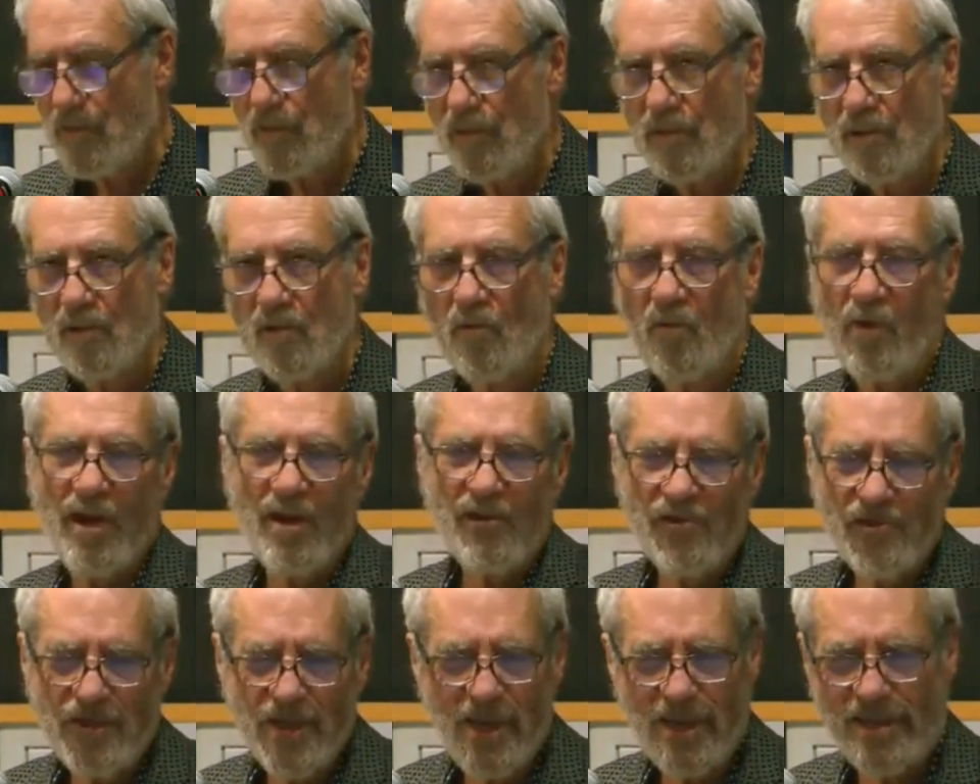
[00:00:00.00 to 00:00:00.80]
Why
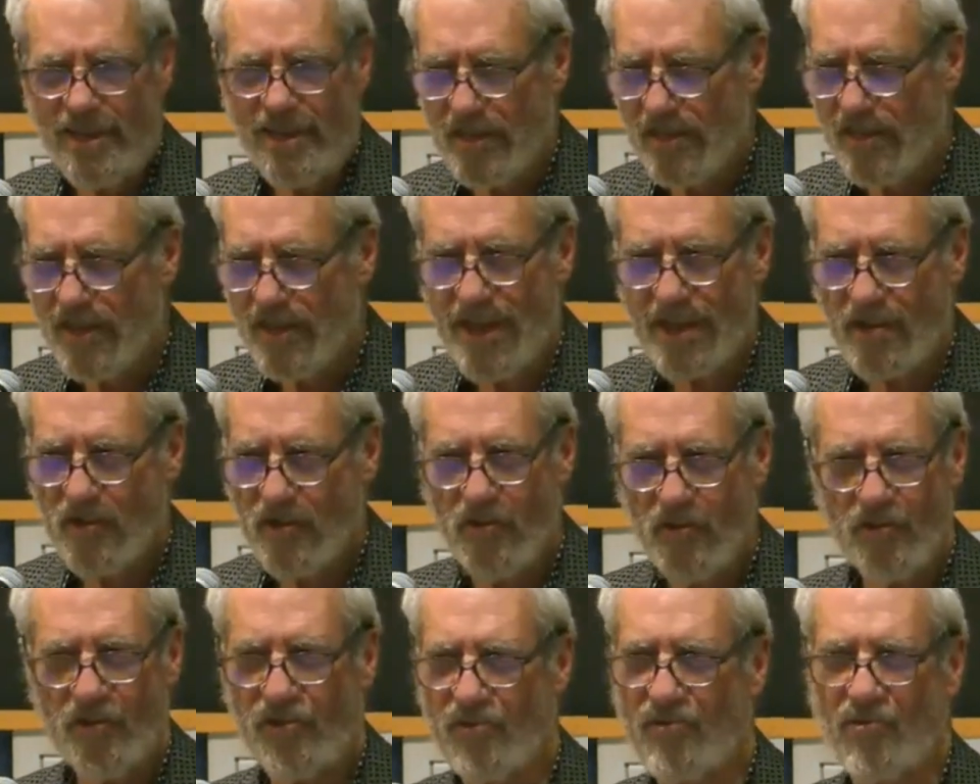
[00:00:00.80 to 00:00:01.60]
should I tell that
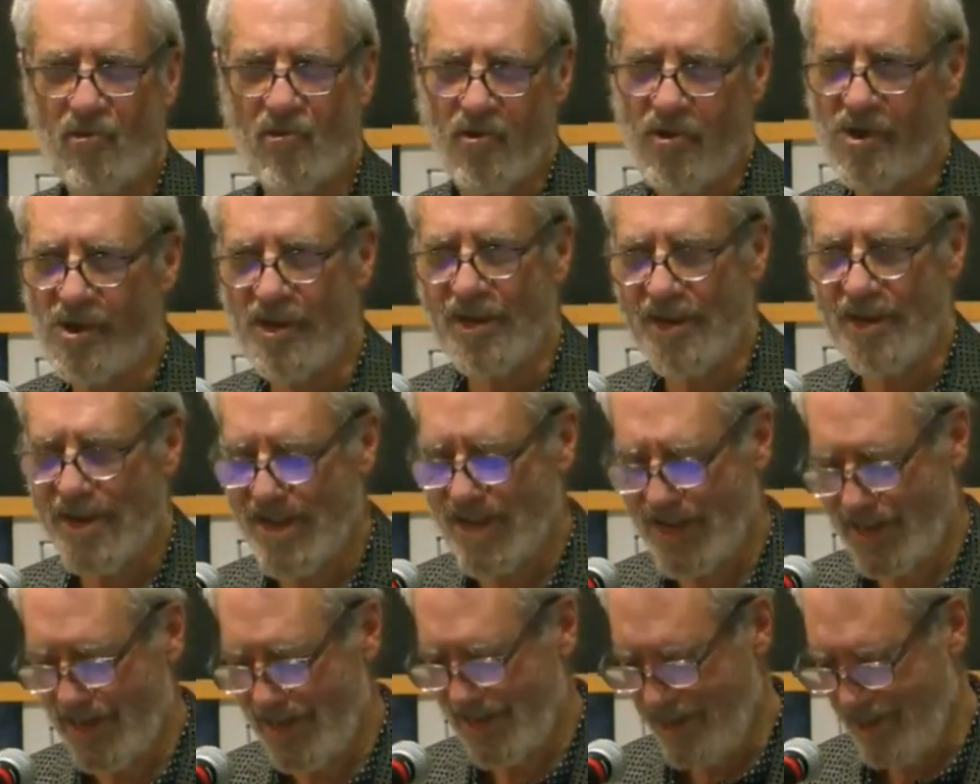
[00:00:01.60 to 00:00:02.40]
old story
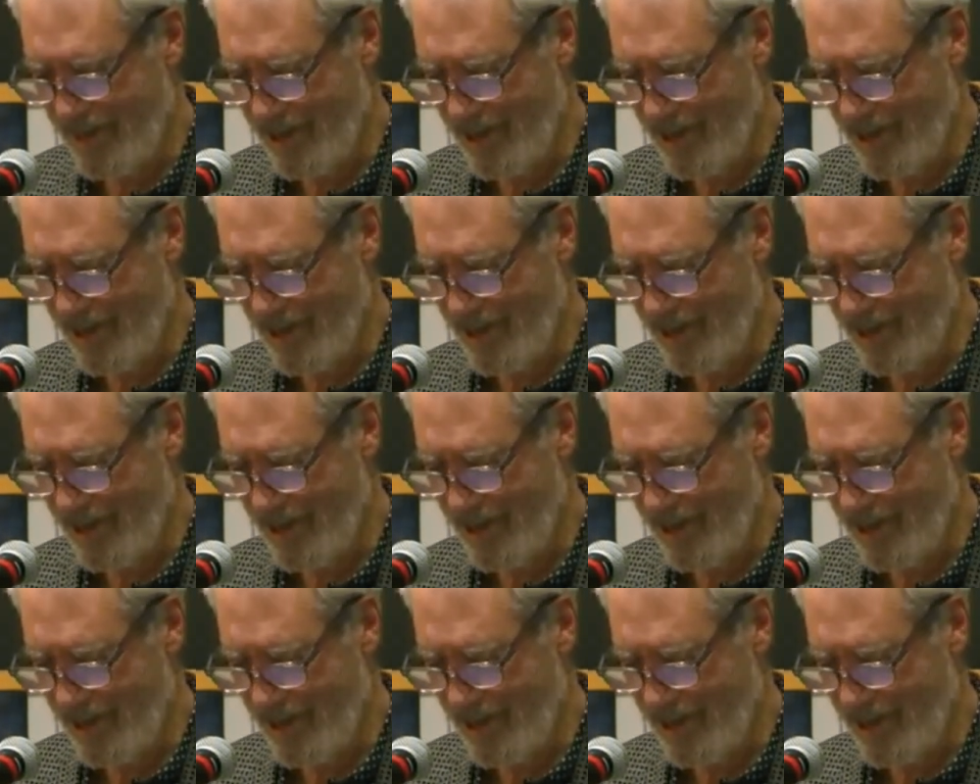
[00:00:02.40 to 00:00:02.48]
again?